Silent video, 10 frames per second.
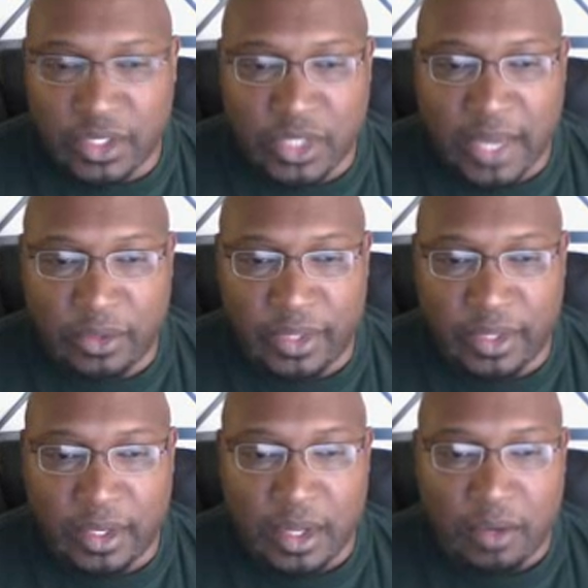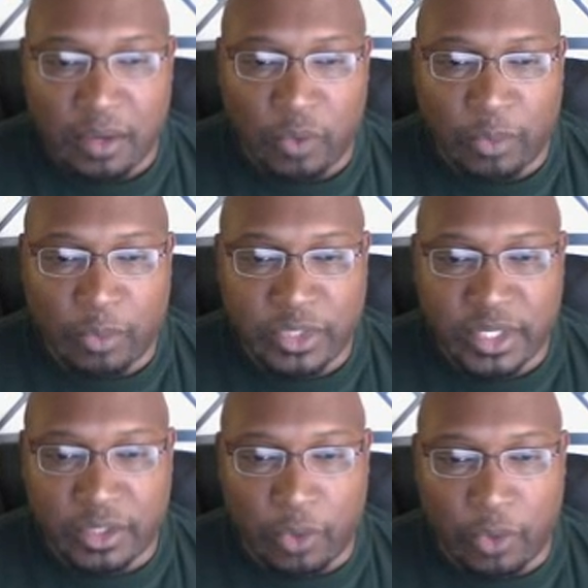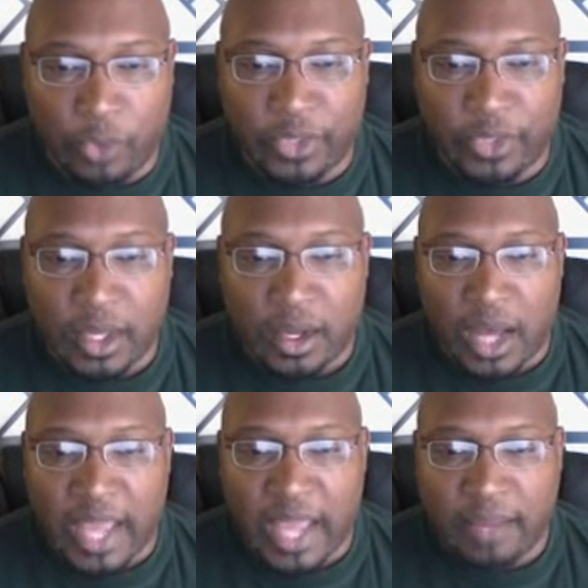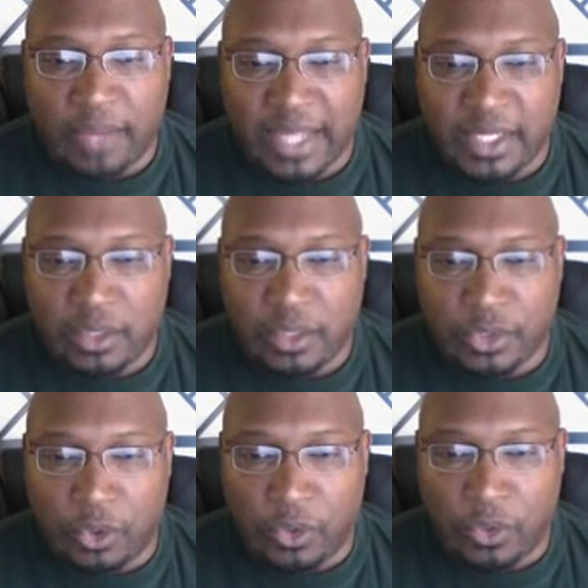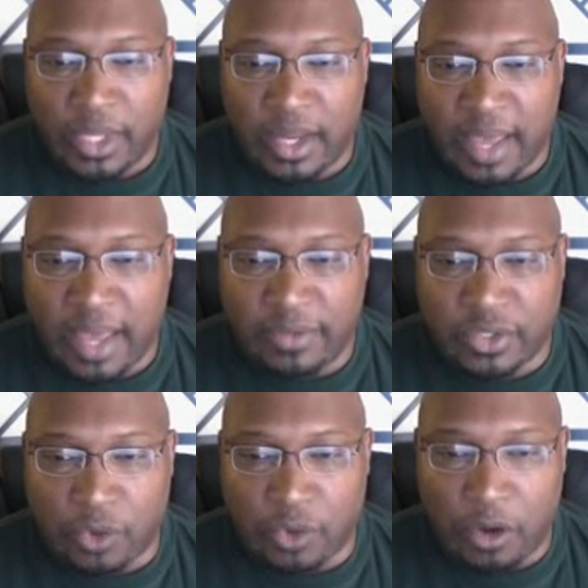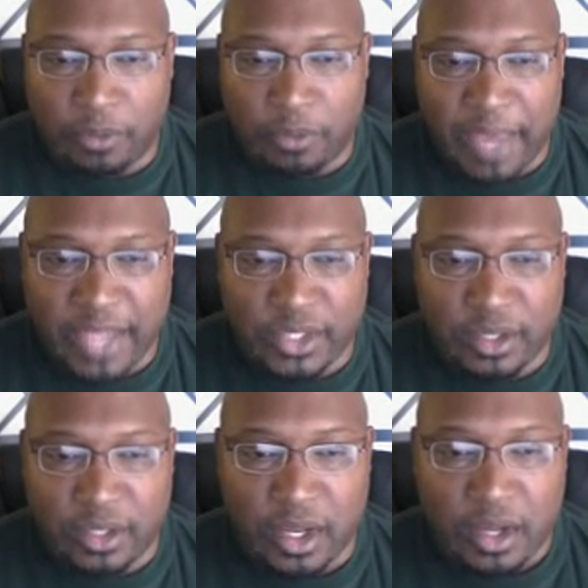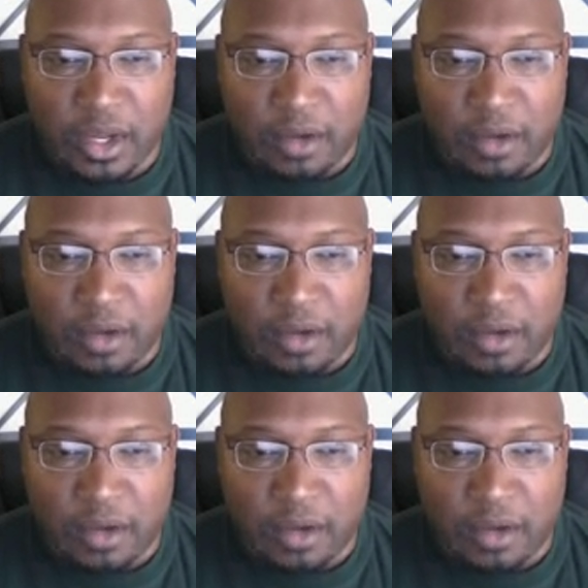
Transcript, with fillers: and channel that represents growth. I am 19 years old and have a strong passion